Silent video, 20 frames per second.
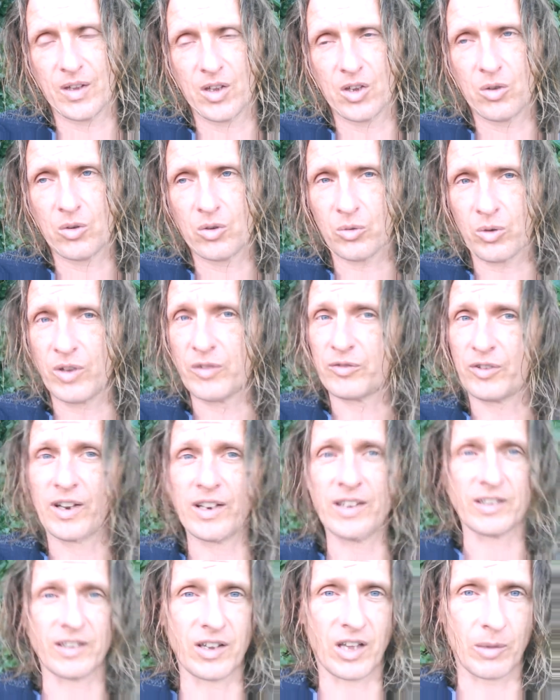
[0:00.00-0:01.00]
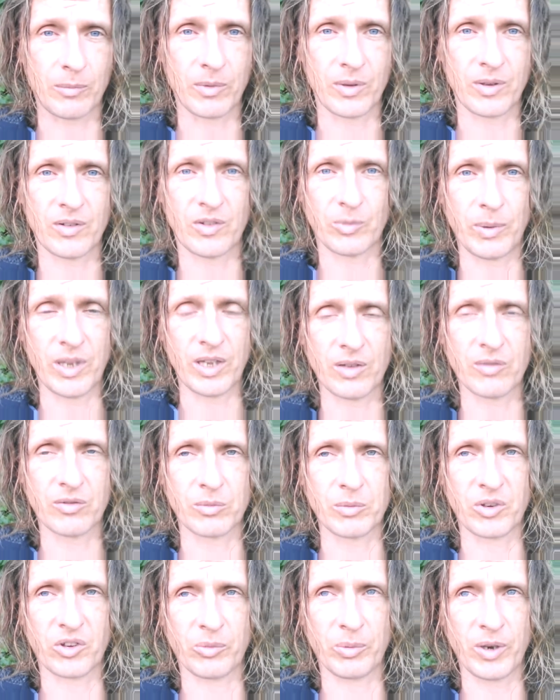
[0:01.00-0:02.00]
Because, quite frankly, coming, speaking
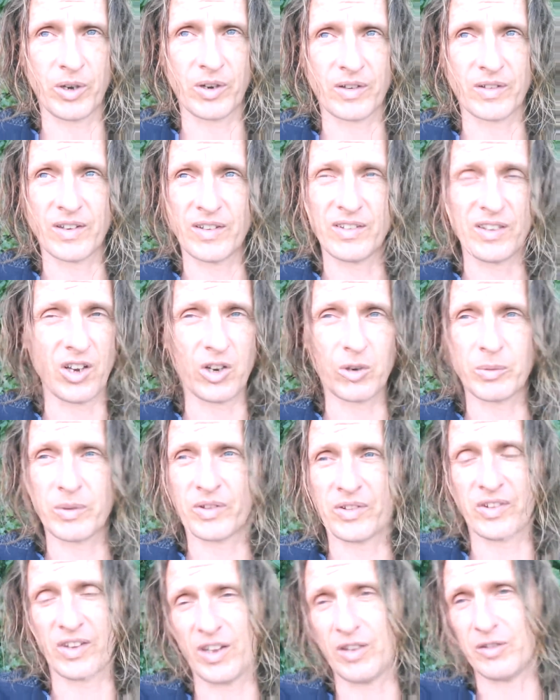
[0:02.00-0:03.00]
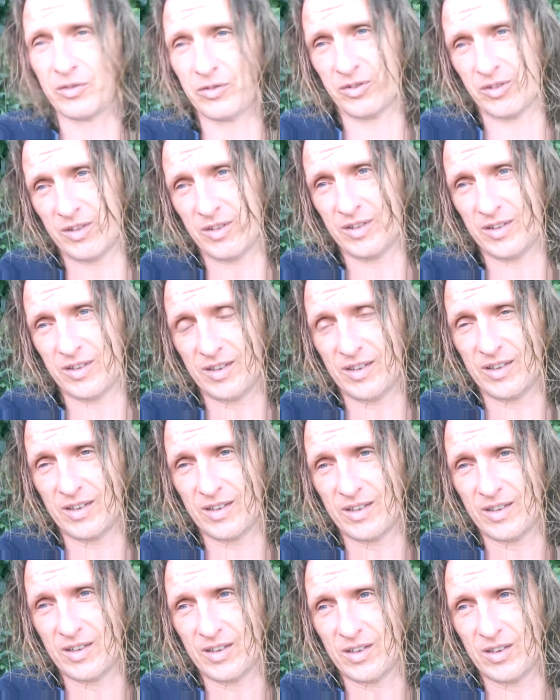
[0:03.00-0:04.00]
from experience, it's not always safe
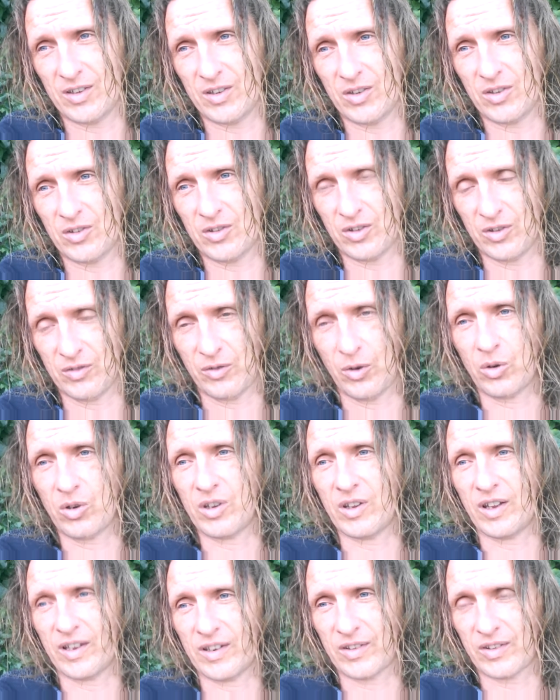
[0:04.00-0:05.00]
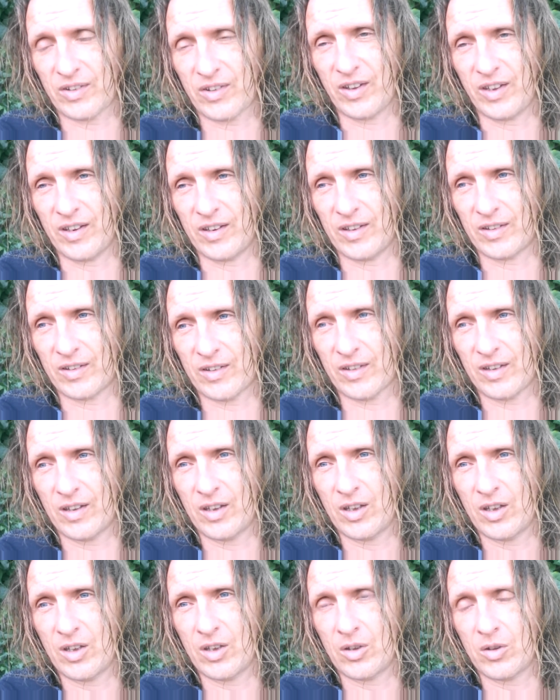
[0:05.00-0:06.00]
to vocalize things
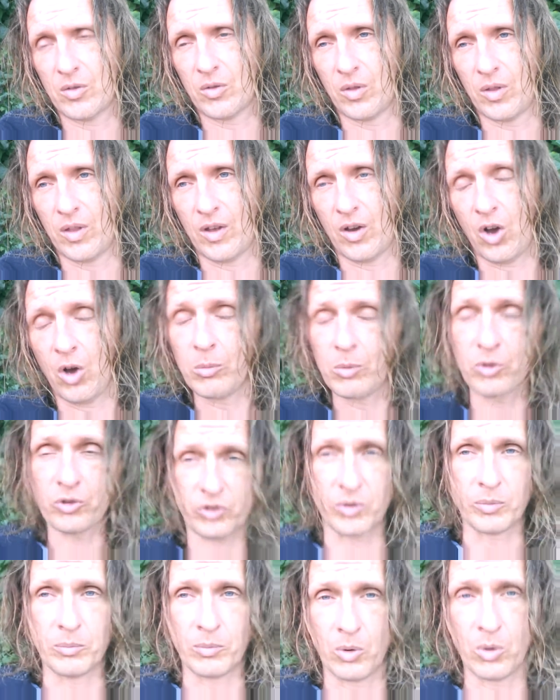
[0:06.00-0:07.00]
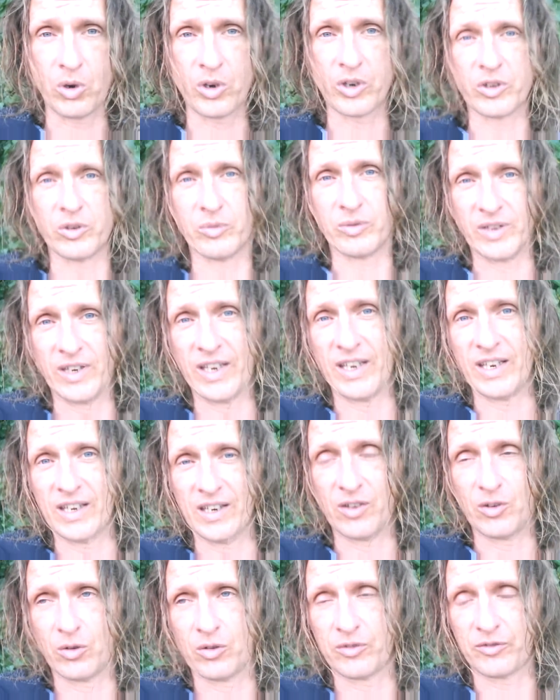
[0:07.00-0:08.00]
almost the more you
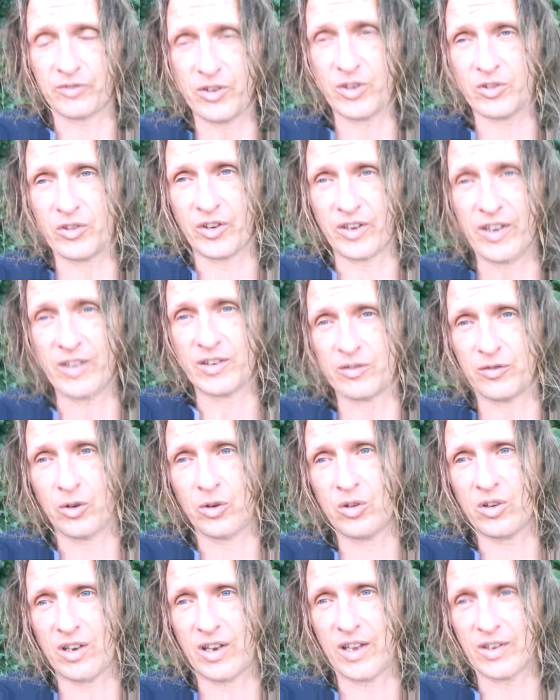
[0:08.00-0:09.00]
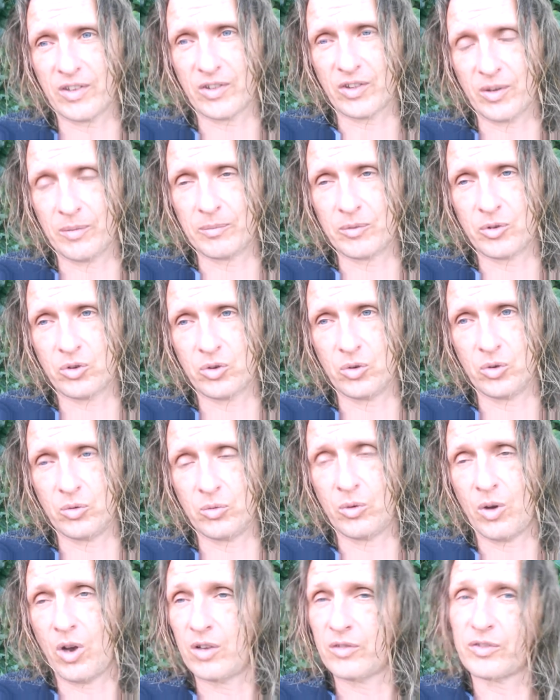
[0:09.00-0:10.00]
need or feel the need to vocalize them to
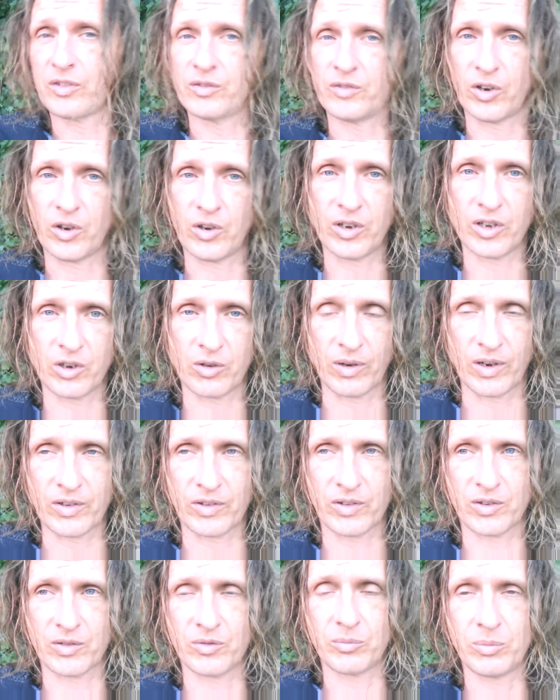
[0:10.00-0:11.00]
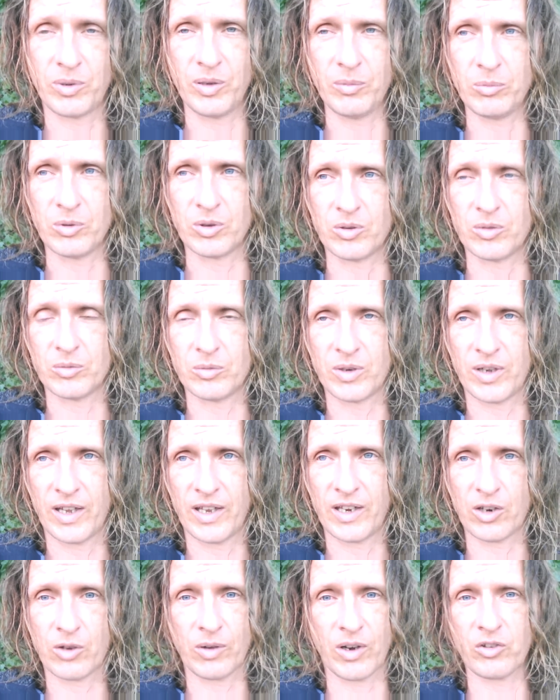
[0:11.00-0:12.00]
often very aggressive people.
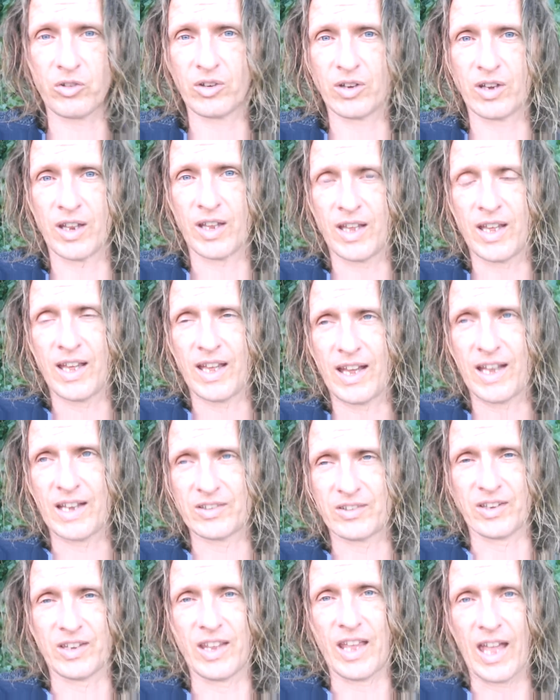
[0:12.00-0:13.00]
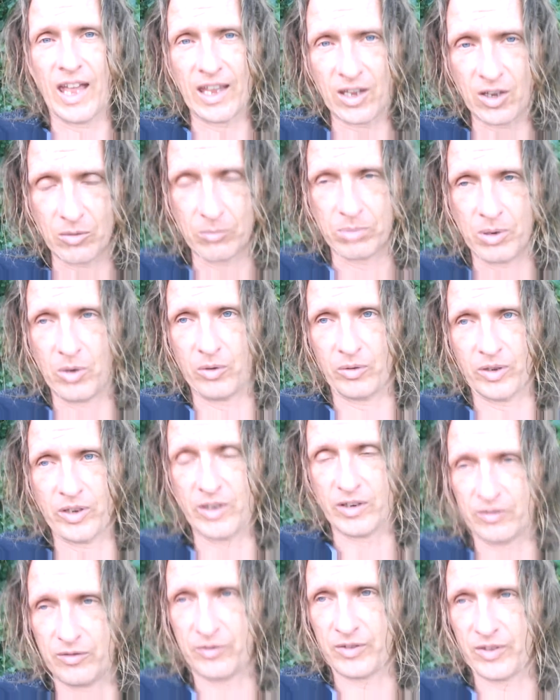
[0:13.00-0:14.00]
And aggression has a yang
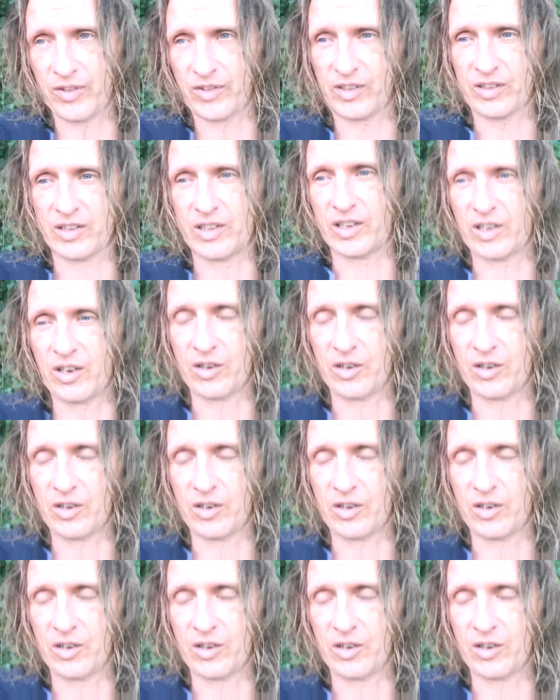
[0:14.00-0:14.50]
component of physically